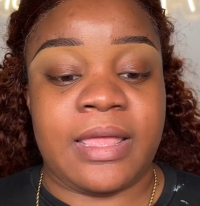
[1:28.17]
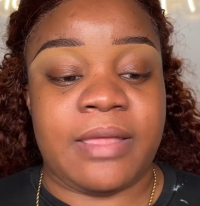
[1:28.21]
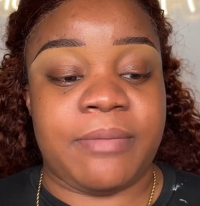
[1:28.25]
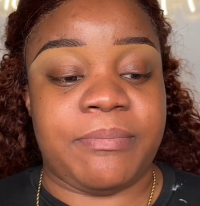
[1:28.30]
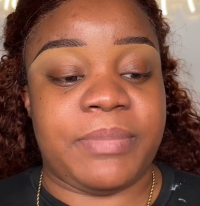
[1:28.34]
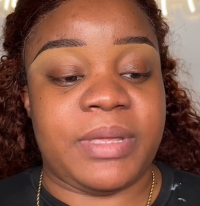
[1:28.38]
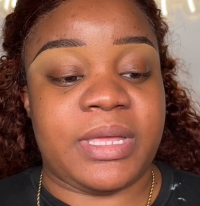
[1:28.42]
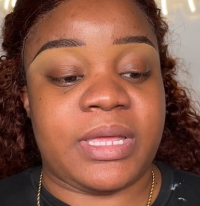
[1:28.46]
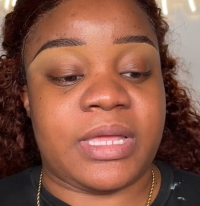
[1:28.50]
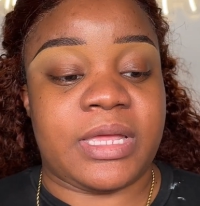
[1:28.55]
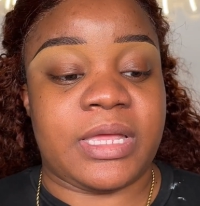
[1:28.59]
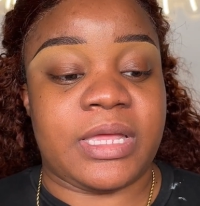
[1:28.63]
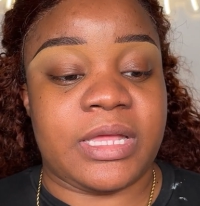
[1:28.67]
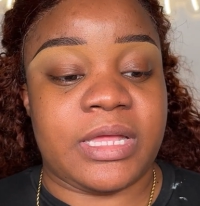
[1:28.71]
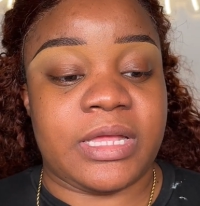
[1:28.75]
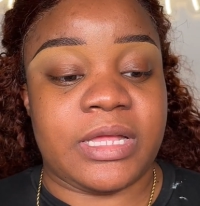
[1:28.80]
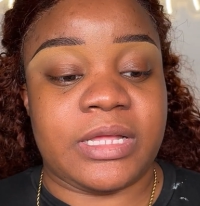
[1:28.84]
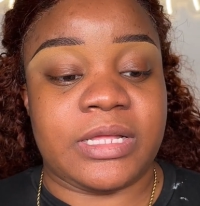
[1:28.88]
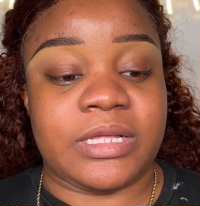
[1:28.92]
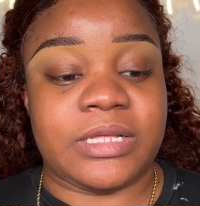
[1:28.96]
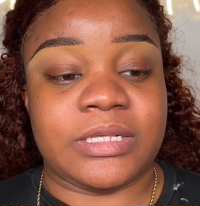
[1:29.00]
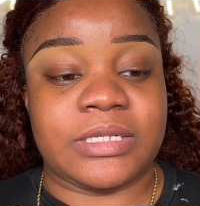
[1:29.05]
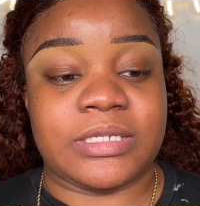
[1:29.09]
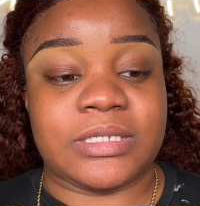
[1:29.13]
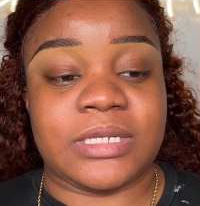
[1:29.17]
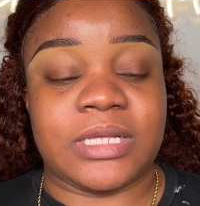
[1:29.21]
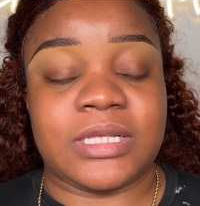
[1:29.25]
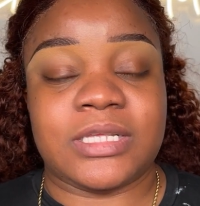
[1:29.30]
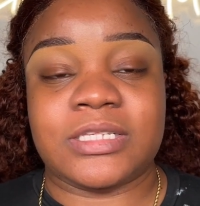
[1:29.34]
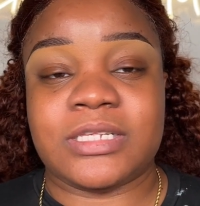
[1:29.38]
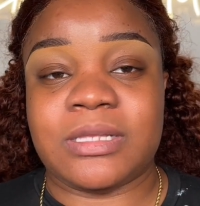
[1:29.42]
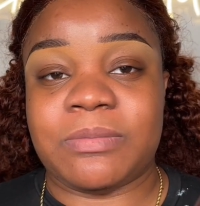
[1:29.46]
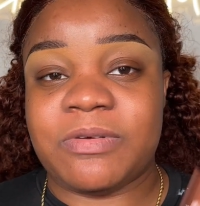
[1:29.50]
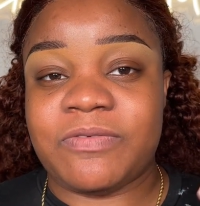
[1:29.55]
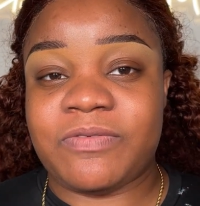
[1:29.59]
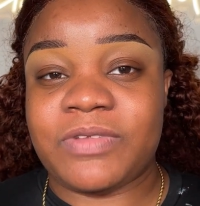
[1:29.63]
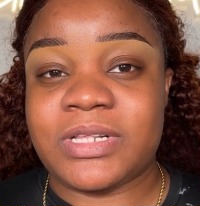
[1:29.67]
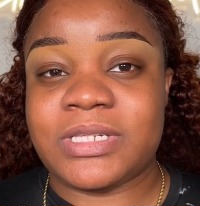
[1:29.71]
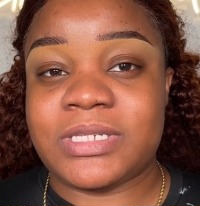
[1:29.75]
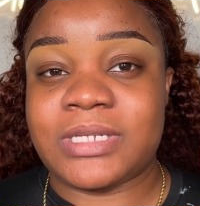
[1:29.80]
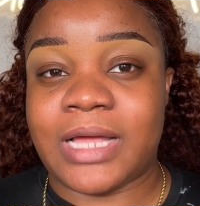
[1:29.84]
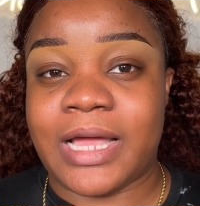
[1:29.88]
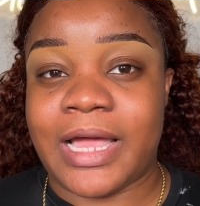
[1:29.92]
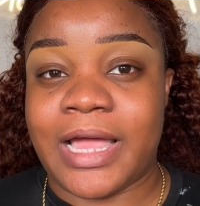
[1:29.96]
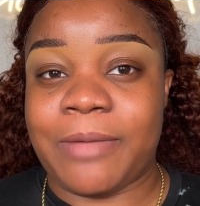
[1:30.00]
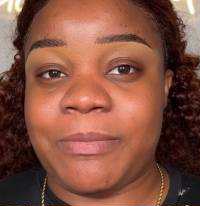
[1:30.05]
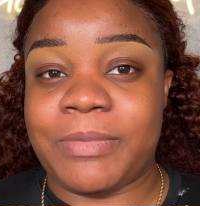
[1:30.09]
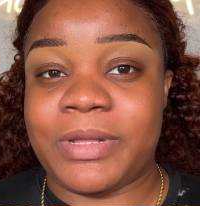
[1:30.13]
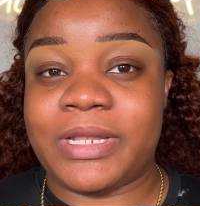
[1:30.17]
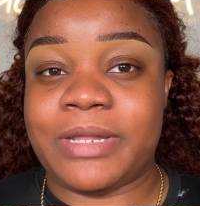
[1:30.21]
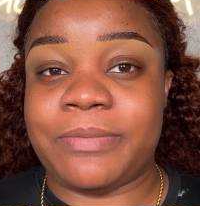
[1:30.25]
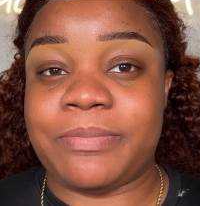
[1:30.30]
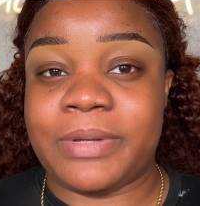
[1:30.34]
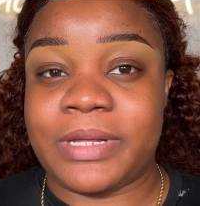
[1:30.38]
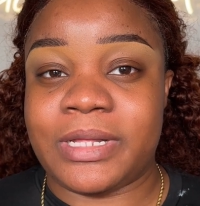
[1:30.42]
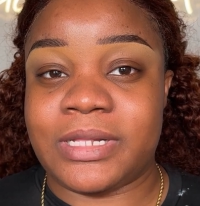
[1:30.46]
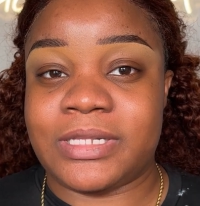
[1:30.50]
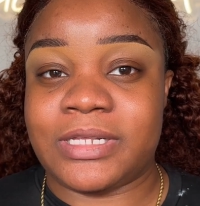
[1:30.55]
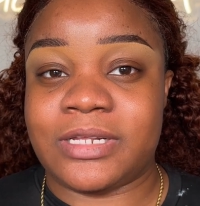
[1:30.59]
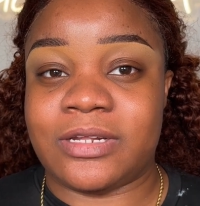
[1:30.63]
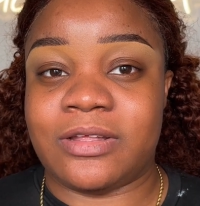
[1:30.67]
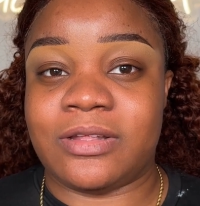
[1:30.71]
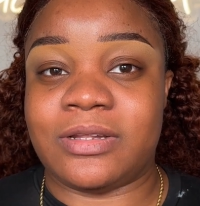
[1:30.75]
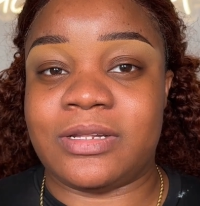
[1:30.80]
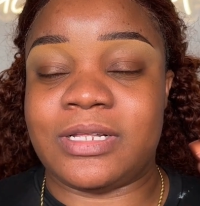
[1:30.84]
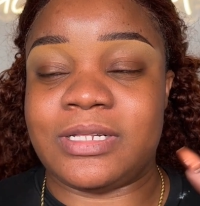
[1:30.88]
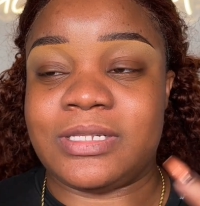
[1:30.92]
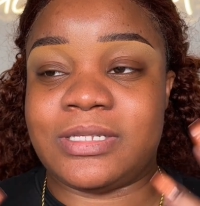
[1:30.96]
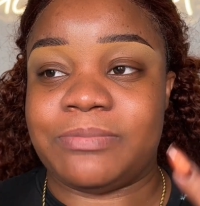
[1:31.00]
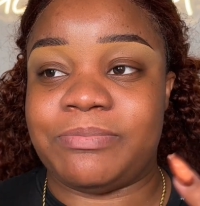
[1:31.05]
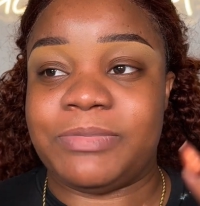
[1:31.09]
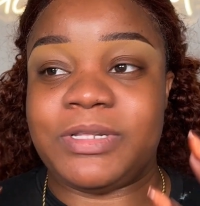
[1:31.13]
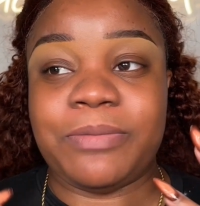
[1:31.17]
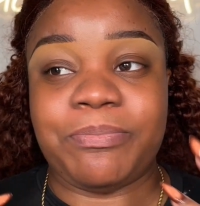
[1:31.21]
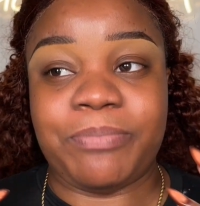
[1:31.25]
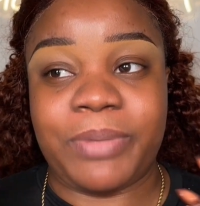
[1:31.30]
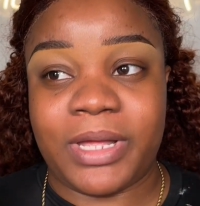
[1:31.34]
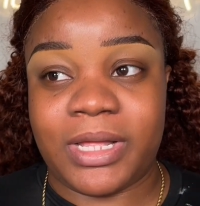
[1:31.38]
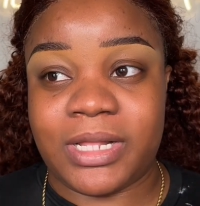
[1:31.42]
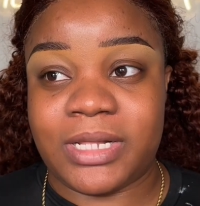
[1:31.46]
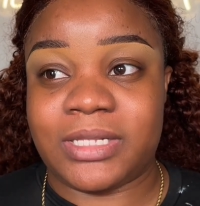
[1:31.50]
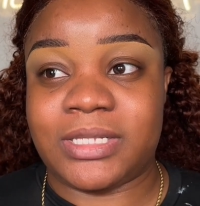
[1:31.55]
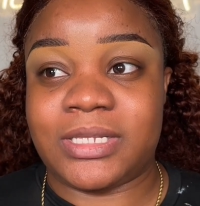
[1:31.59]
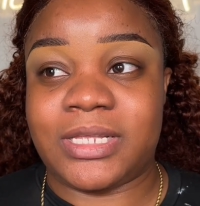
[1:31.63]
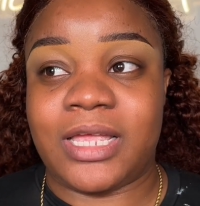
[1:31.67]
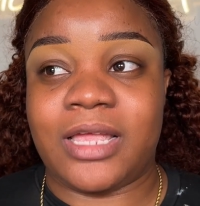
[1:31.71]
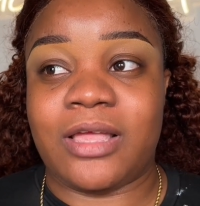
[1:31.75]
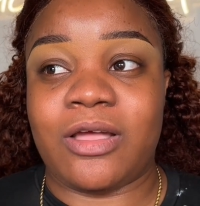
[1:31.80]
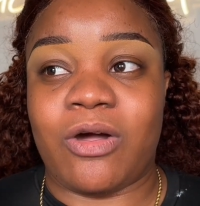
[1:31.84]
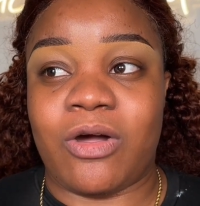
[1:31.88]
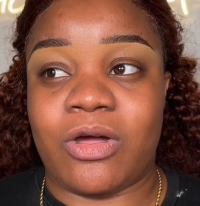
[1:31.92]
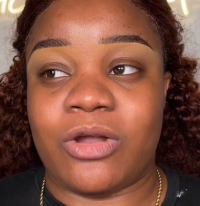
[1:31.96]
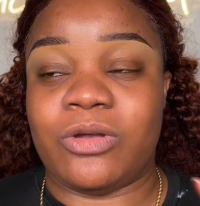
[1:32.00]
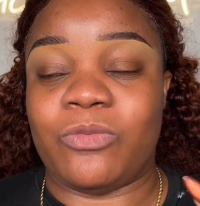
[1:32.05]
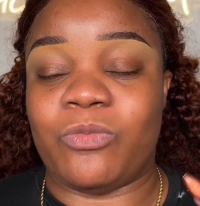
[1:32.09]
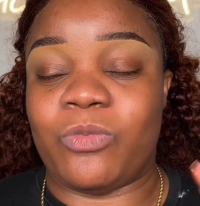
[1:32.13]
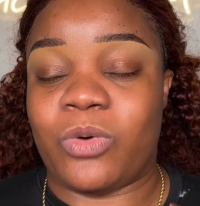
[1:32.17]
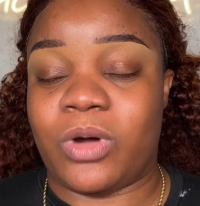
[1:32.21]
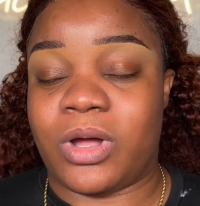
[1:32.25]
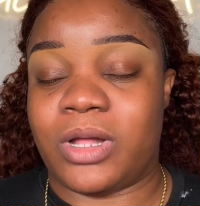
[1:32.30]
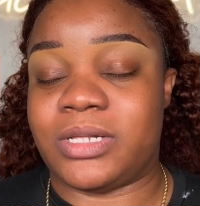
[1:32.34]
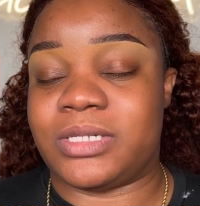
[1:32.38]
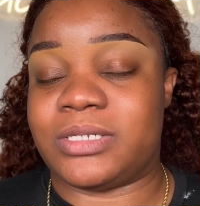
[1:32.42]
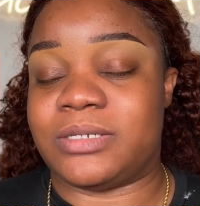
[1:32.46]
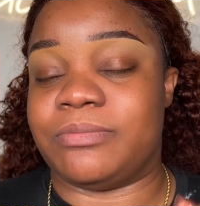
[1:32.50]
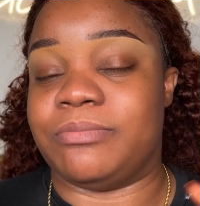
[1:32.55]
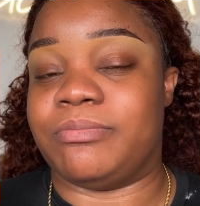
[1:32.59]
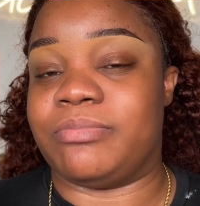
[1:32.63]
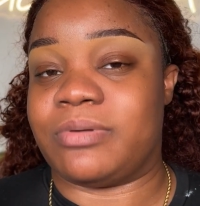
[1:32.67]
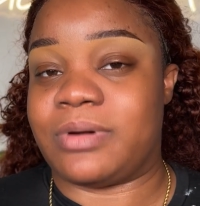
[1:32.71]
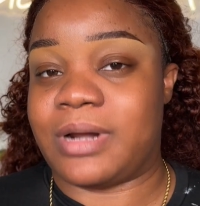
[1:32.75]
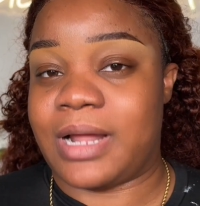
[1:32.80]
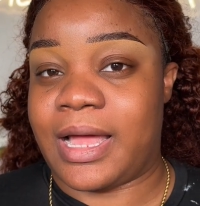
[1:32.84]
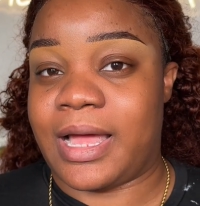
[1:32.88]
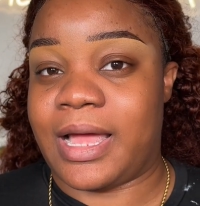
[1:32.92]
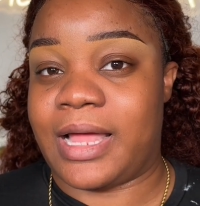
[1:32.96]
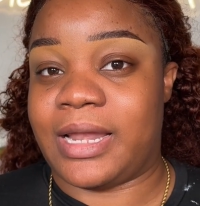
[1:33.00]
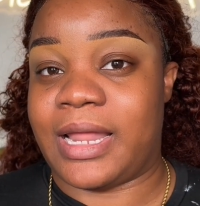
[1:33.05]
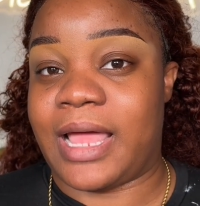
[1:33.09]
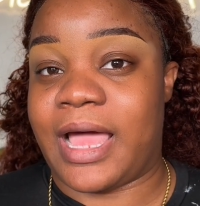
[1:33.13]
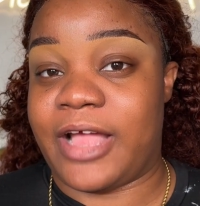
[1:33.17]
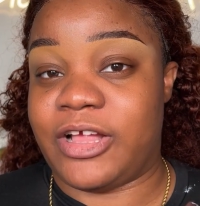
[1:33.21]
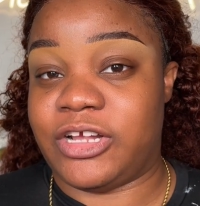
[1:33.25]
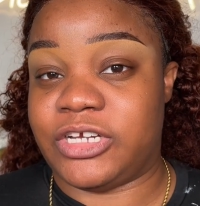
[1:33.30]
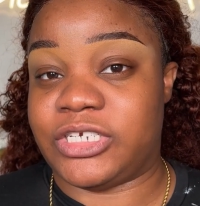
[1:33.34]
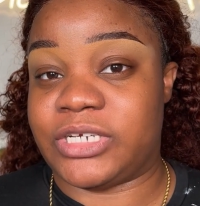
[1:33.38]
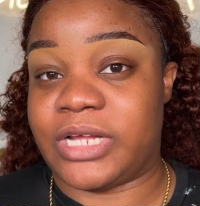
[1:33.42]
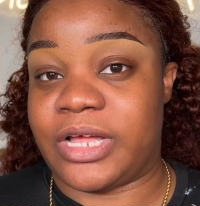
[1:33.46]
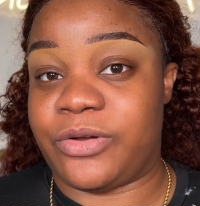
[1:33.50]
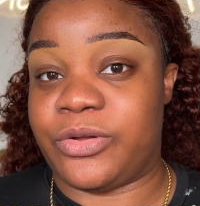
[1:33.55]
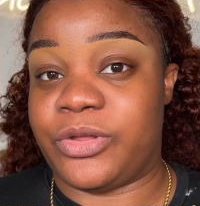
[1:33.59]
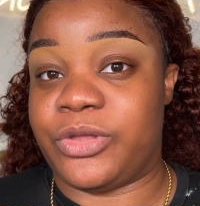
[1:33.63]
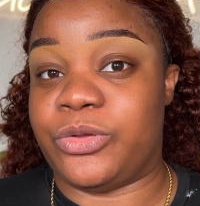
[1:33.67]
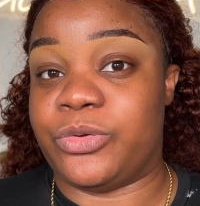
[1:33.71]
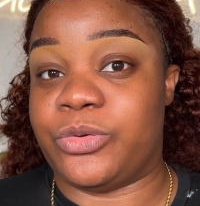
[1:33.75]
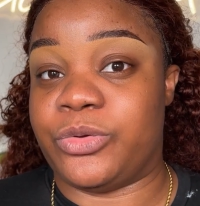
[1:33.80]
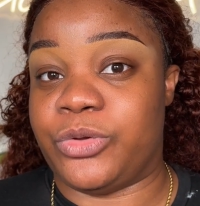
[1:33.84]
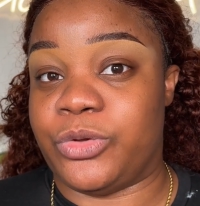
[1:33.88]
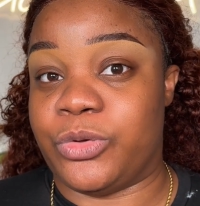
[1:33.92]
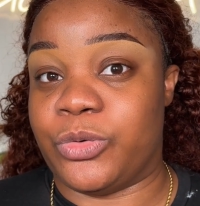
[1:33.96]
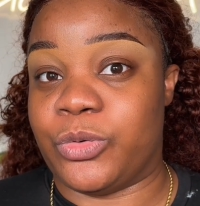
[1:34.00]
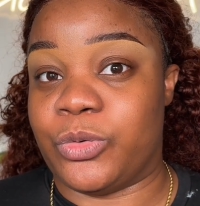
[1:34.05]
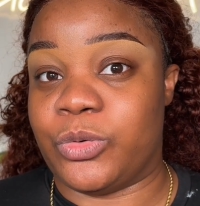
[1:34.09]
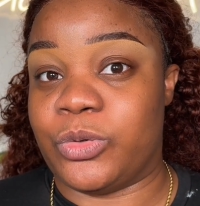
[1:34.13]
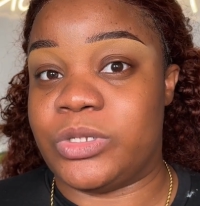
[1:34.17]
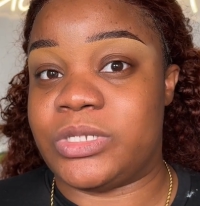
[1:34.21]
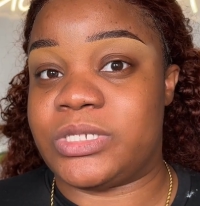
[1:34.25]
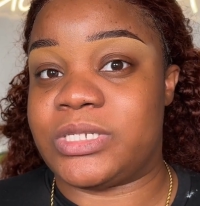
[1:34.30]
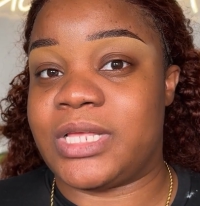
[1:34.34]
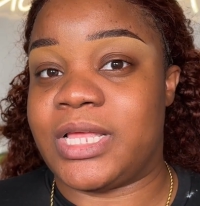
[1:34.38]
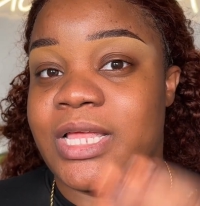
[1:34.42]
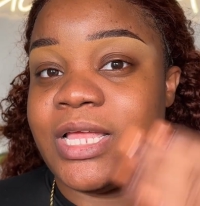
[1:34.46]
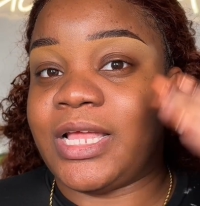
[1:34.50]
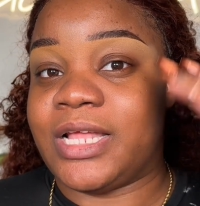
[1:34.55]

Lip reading: because some of the time it depending on what brand eyeshadow you use,